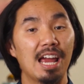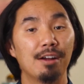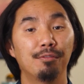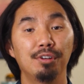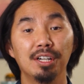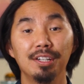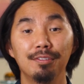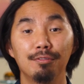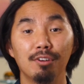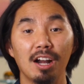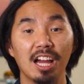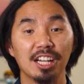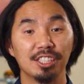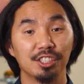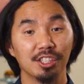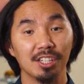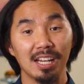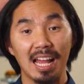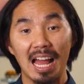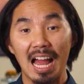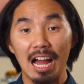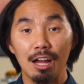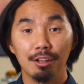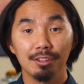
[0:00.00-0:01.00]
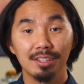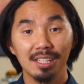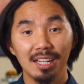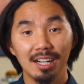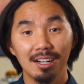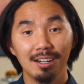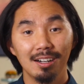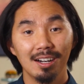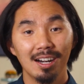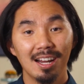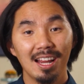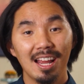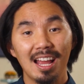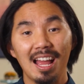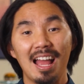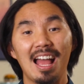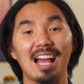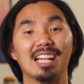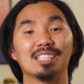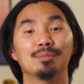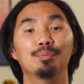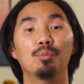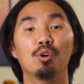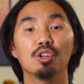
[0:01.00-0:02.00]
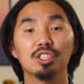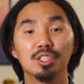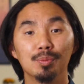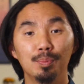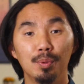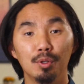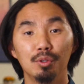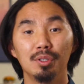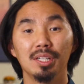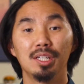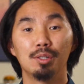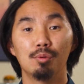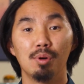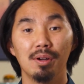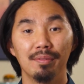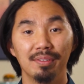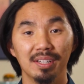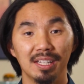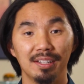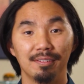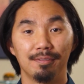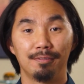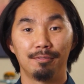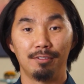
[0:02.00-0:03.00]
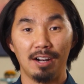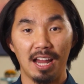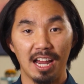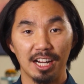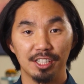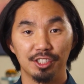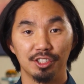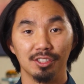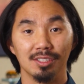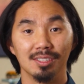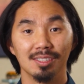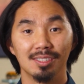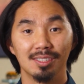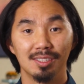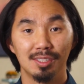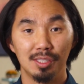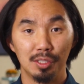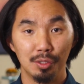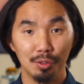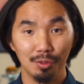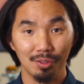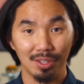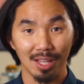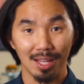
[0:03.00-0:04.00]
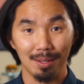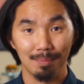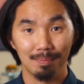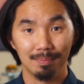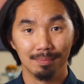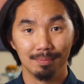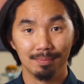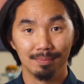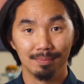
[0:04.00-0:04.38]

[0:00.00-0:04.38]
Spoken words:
Every fraction out there has multiple equivalent fractions to them.